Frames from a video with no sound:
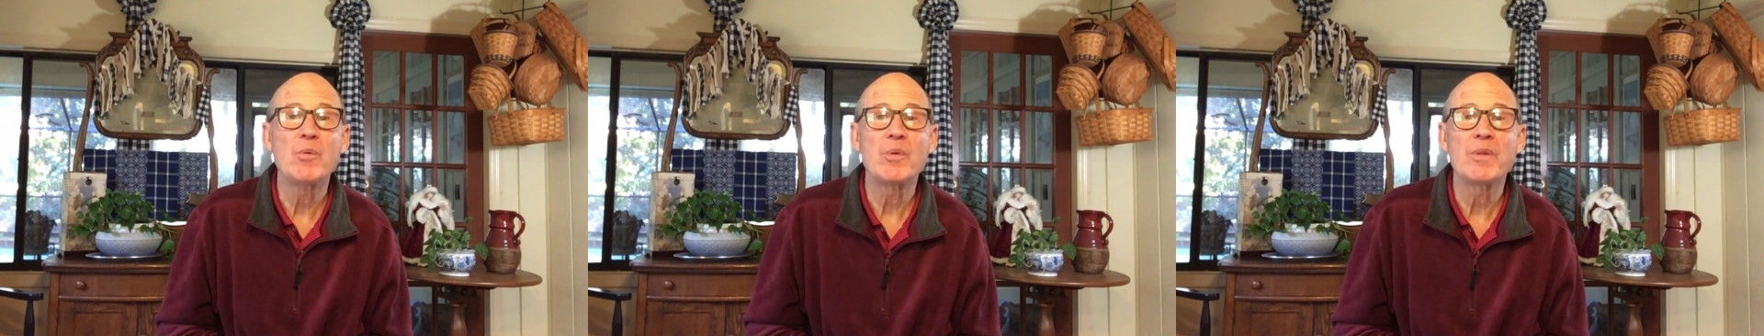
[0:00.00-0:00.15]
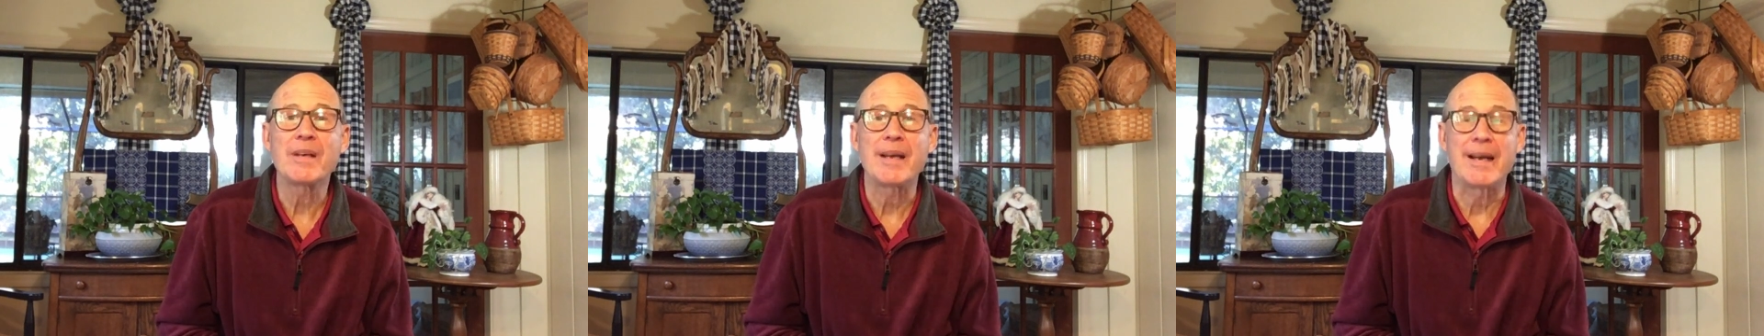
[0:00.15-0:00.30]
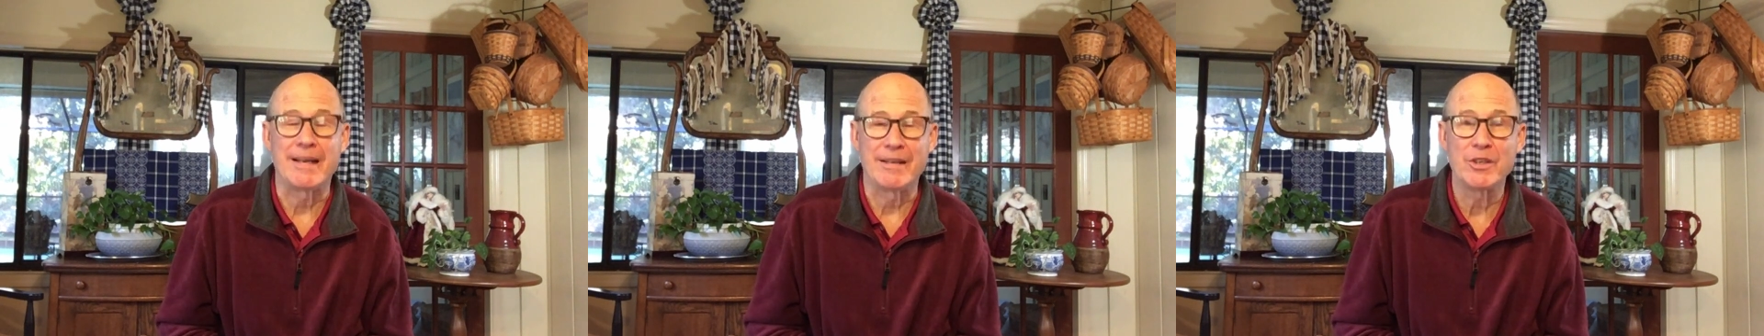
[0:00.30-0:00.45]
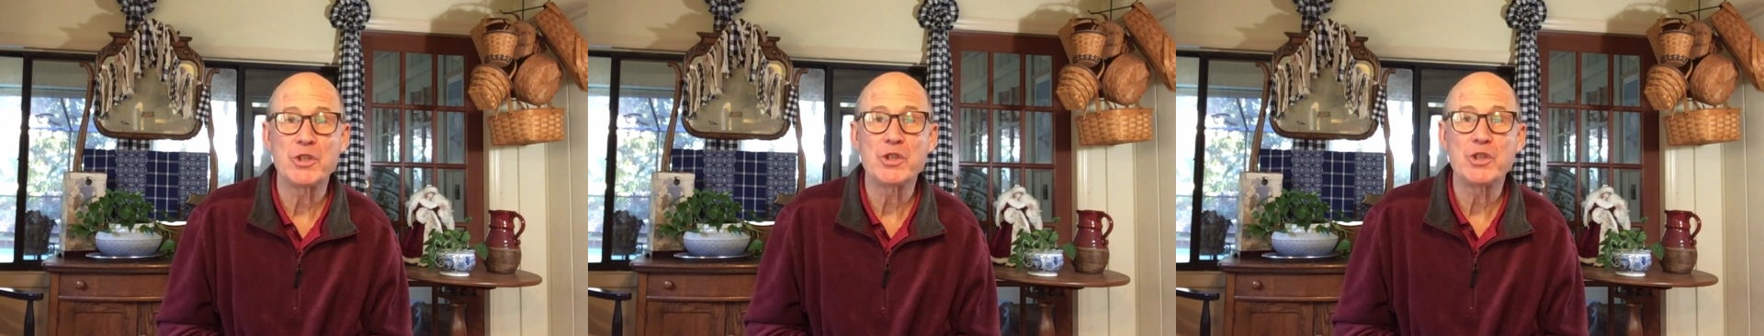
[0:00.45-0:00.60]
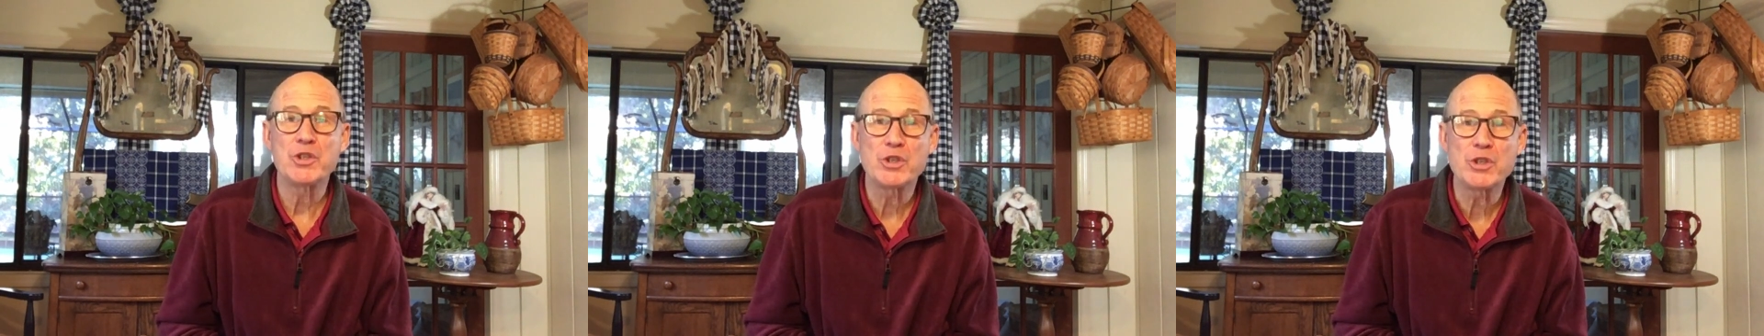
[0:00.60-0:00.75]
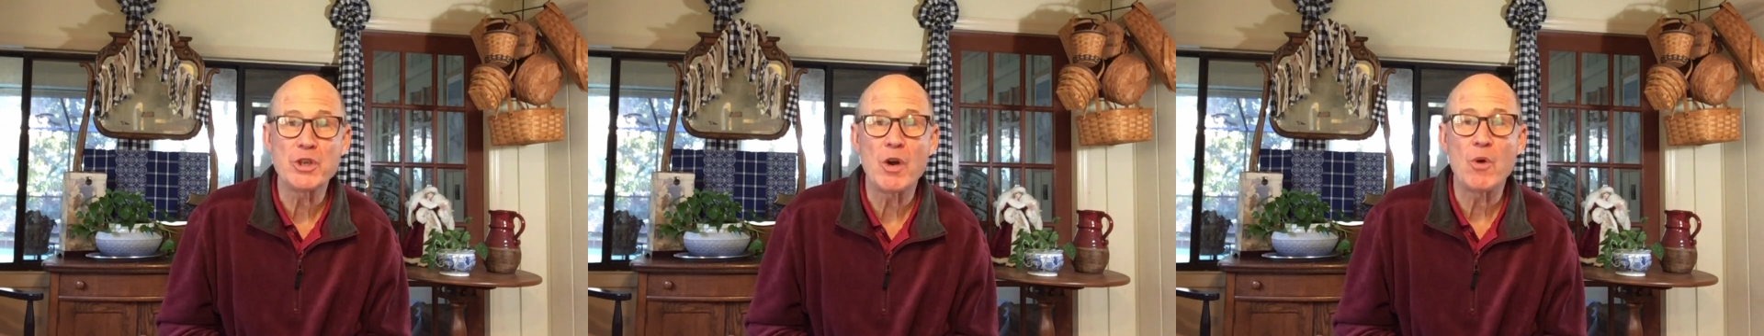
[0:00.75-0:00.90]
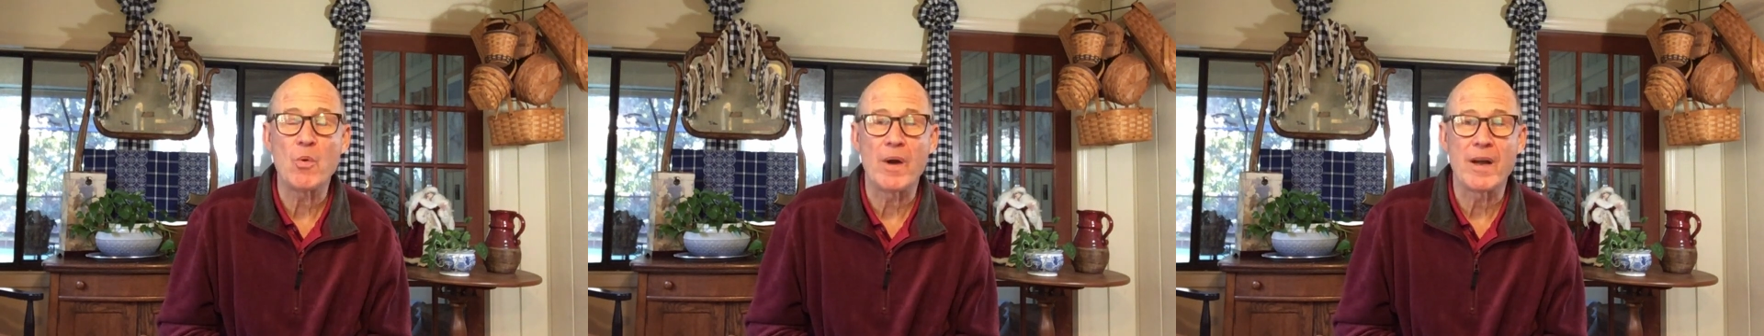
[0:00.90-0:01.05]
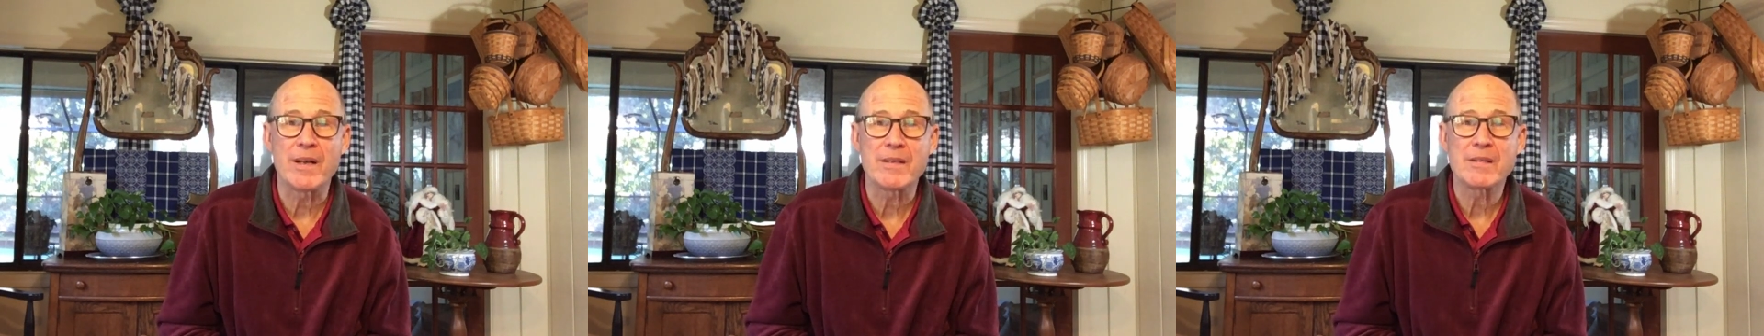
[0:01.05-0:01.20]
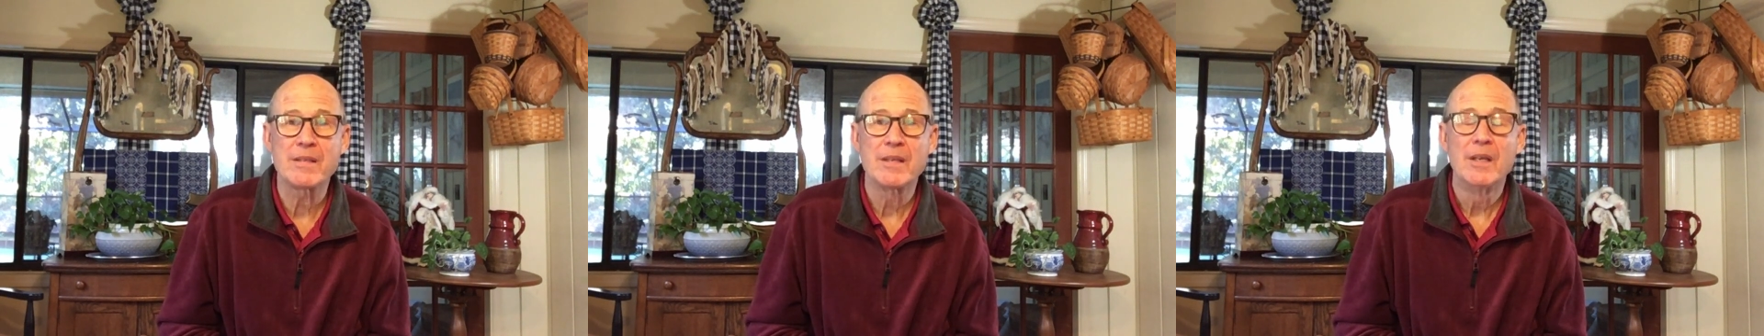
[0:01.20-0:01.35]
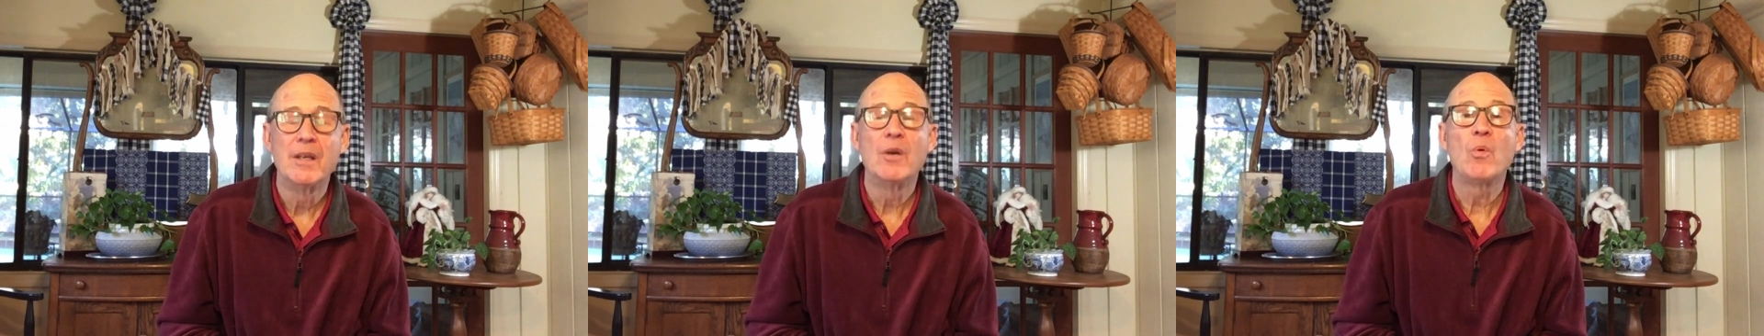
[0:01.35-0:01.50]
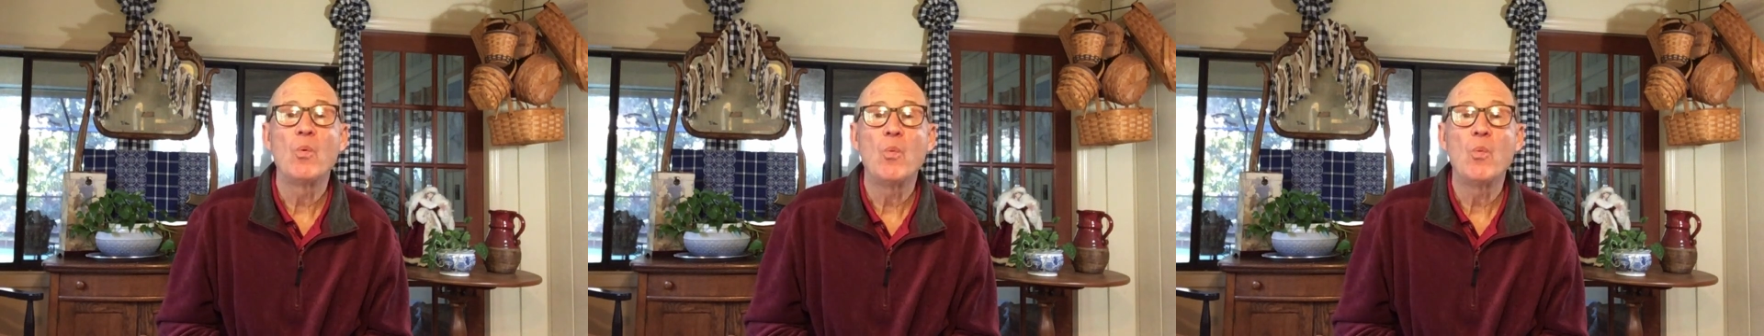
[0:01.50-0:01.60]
with God to show us